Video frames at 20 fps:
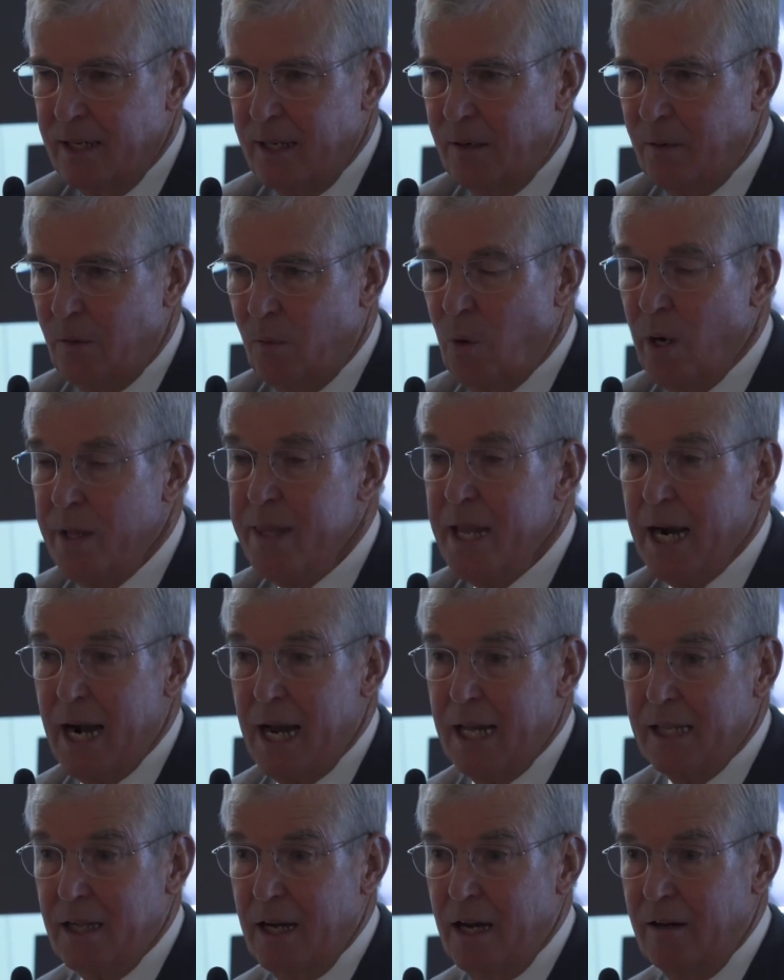one that
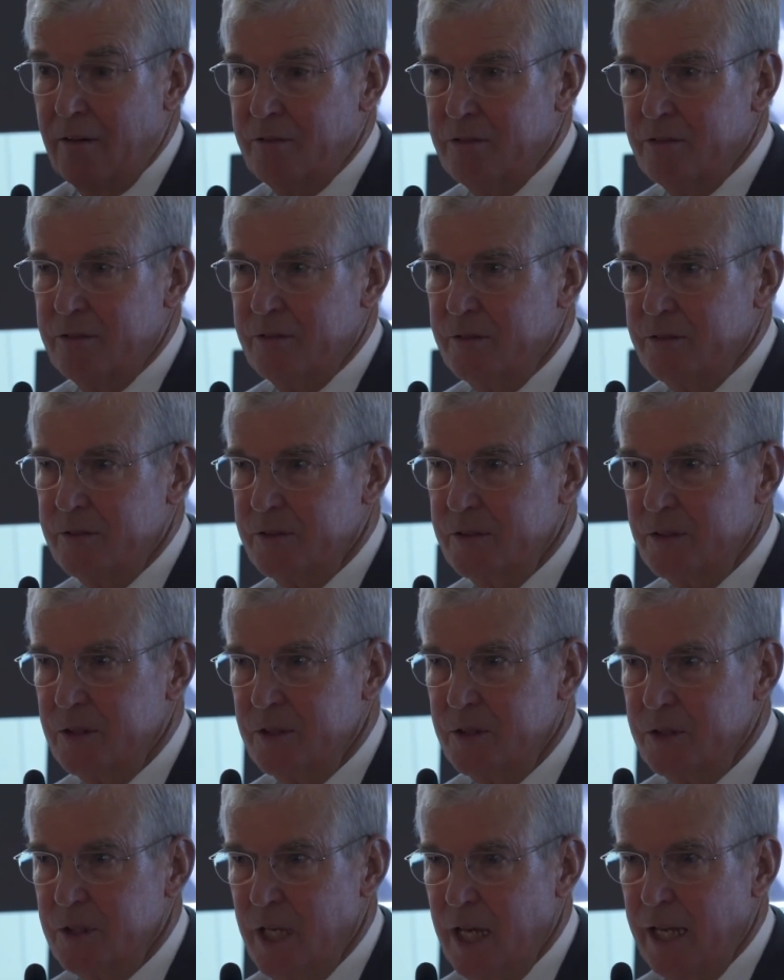I love,
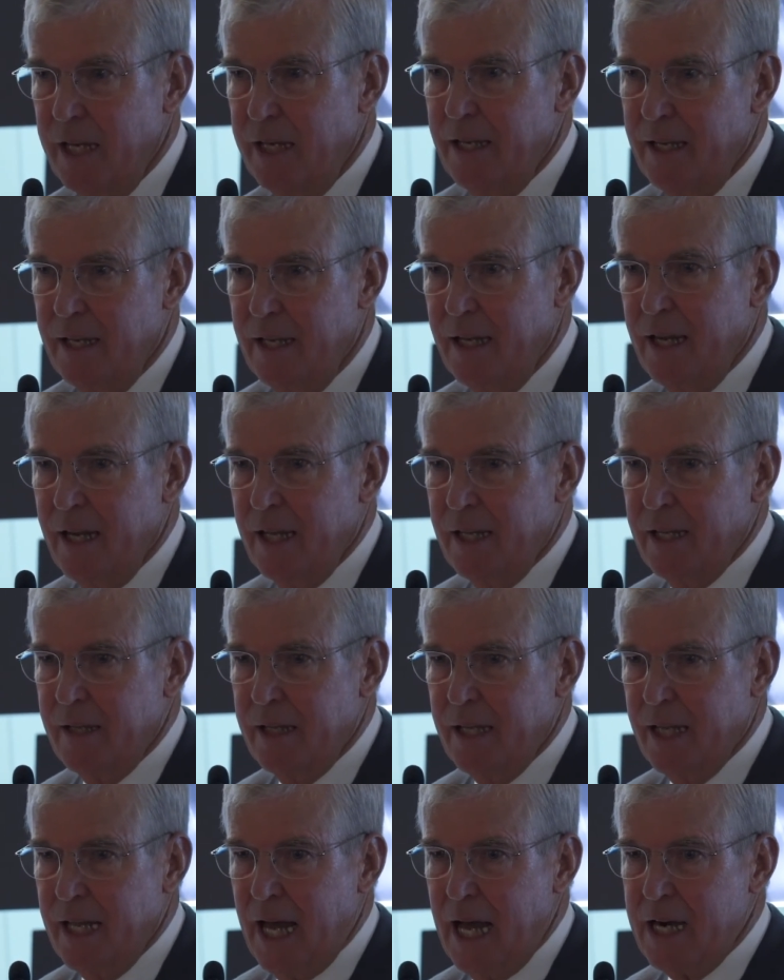said,
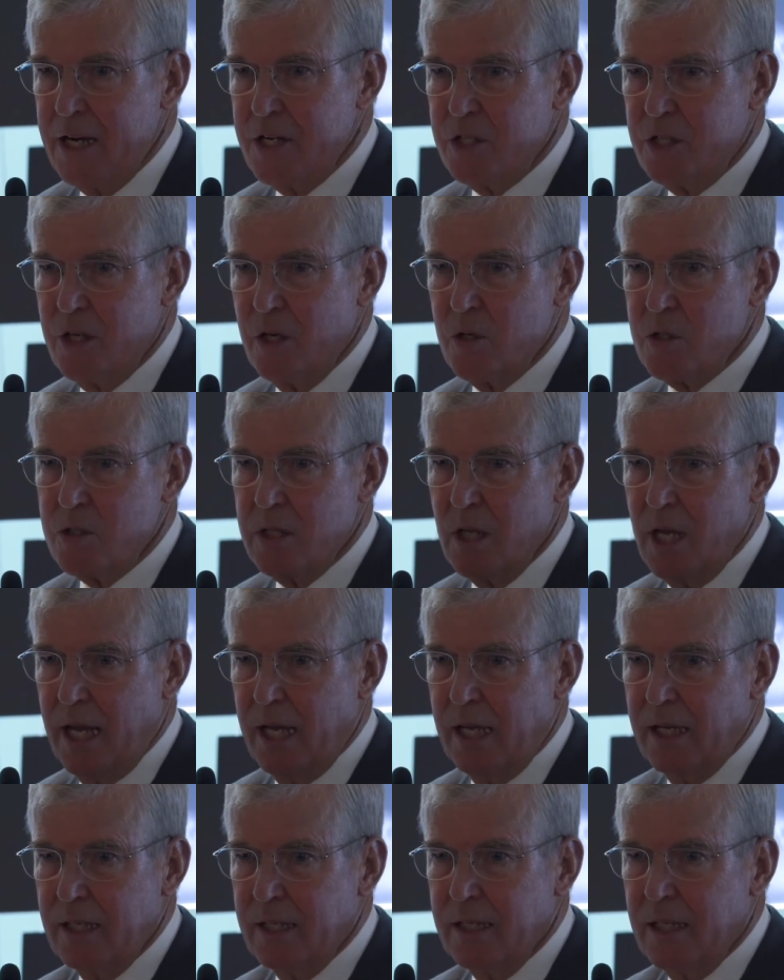the adage goes
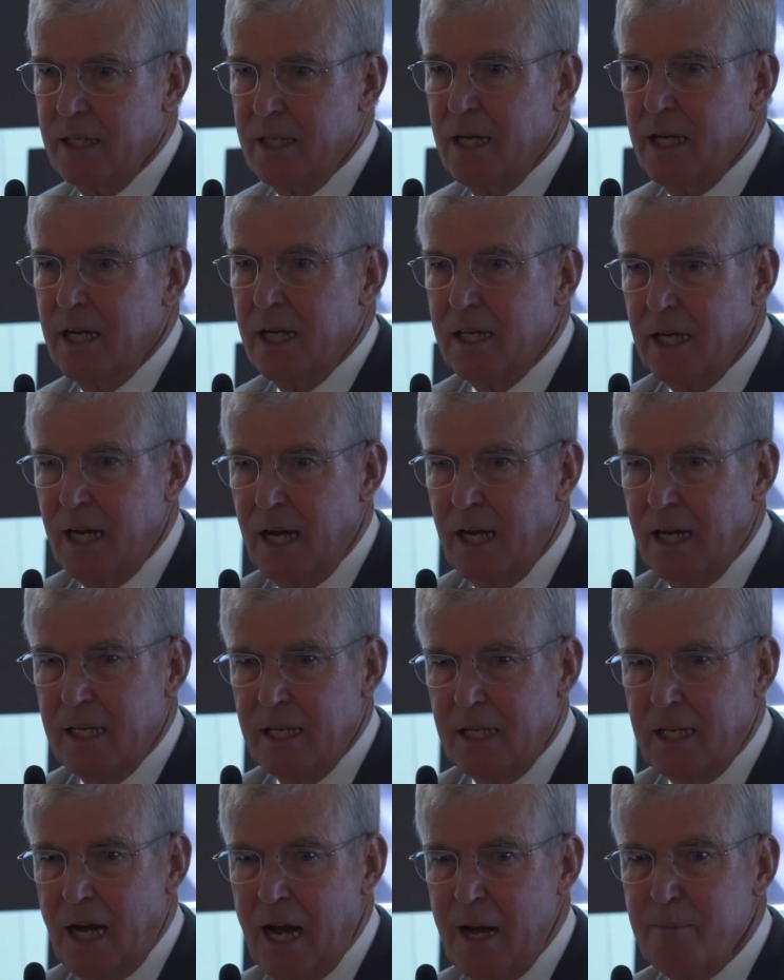like,
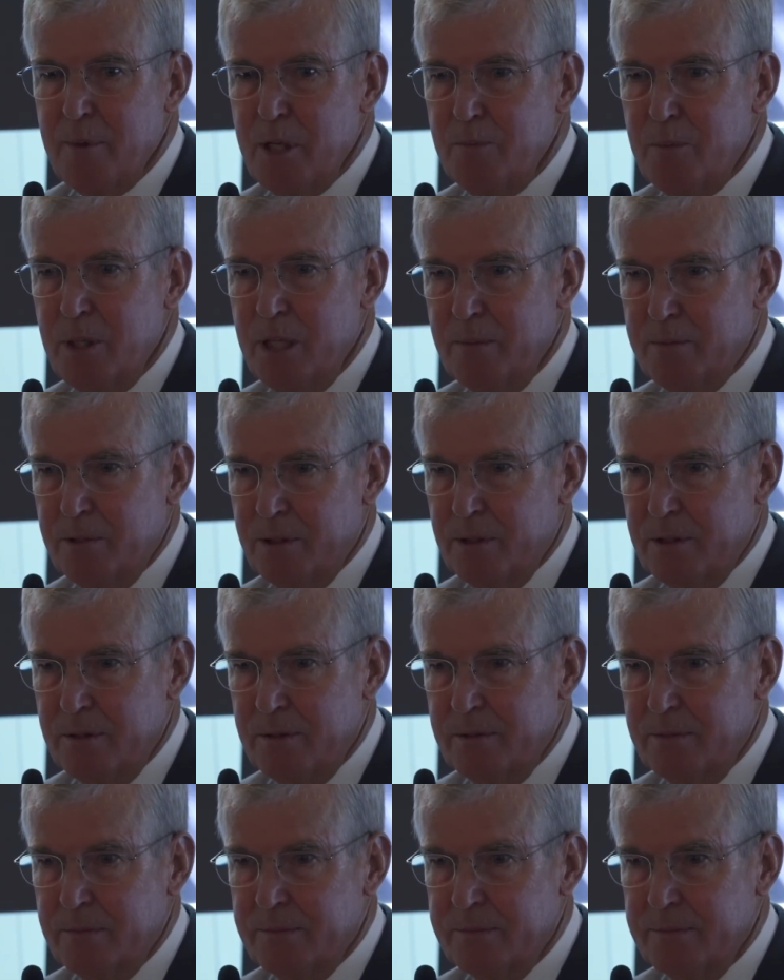common
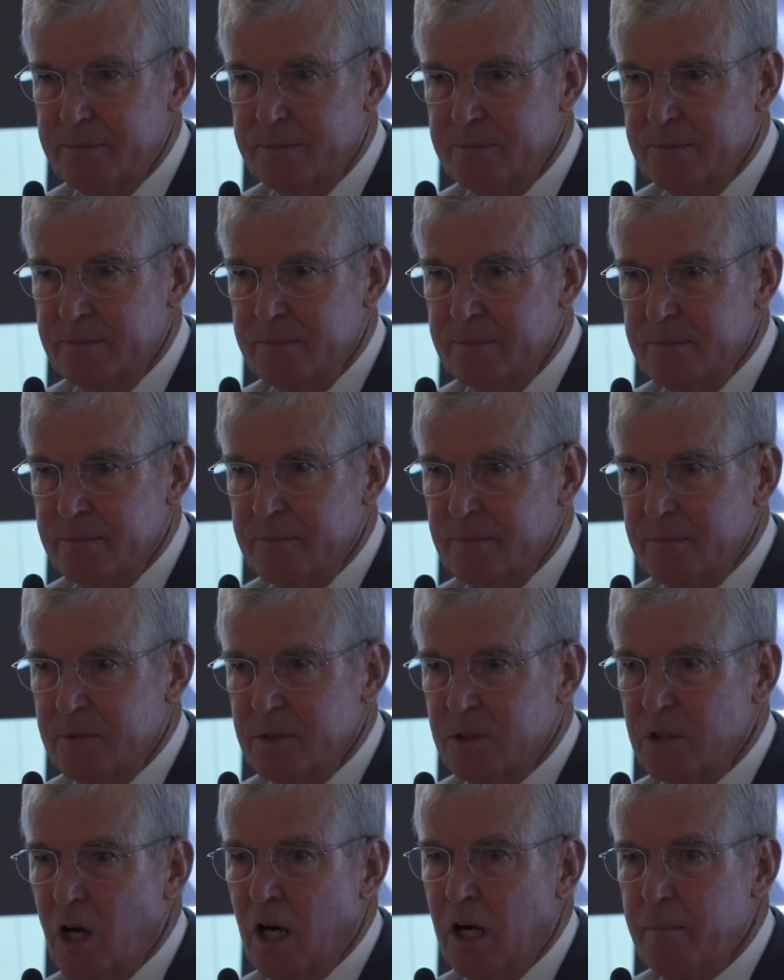people
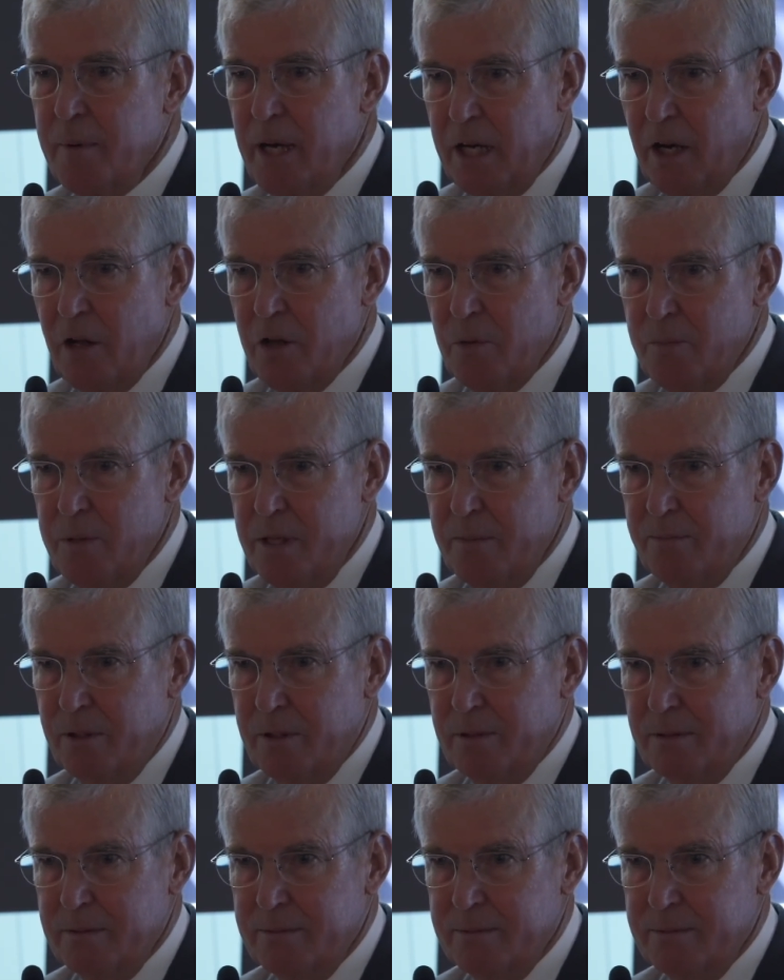talk about other people.